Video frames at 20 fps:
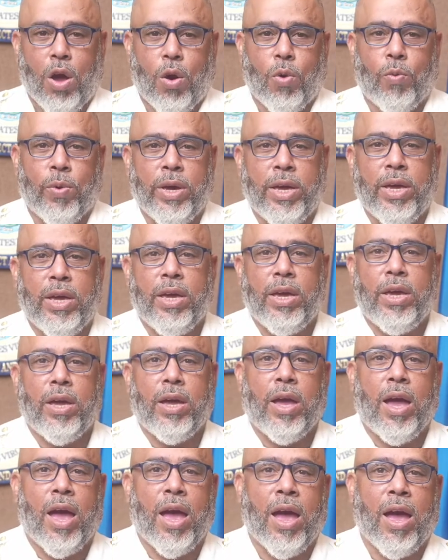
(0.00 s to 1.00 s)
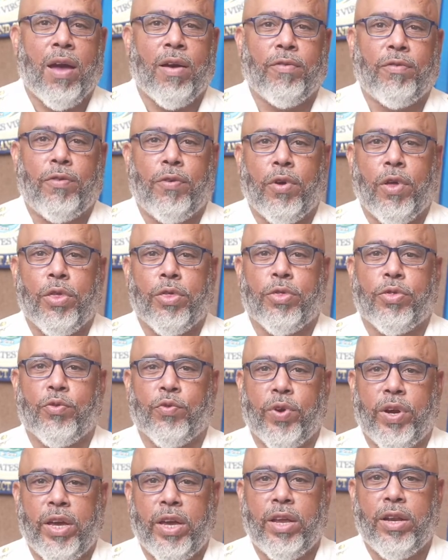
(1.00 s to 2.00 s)
We have
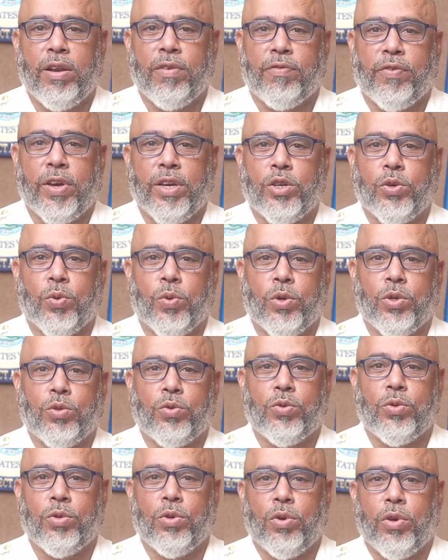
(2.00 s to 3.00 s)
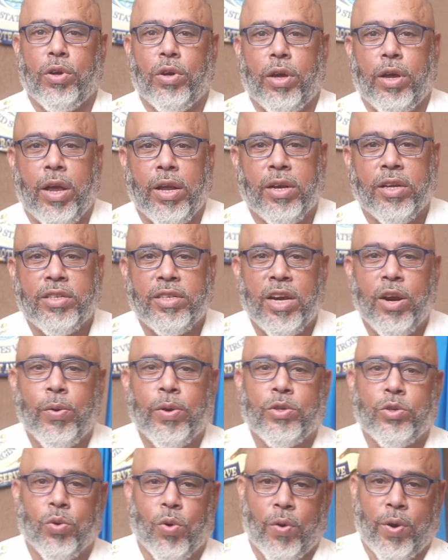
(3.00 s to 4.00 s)
3 individuals in the
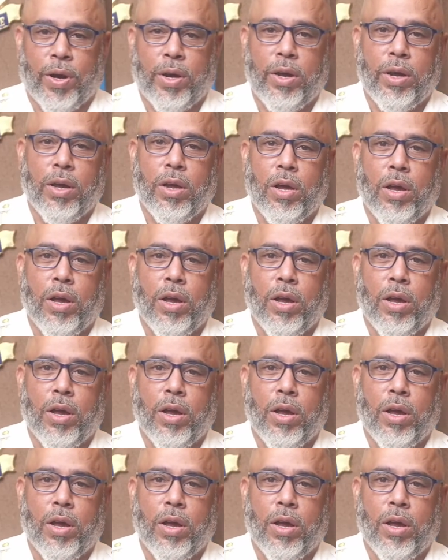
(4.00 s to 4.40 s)
territory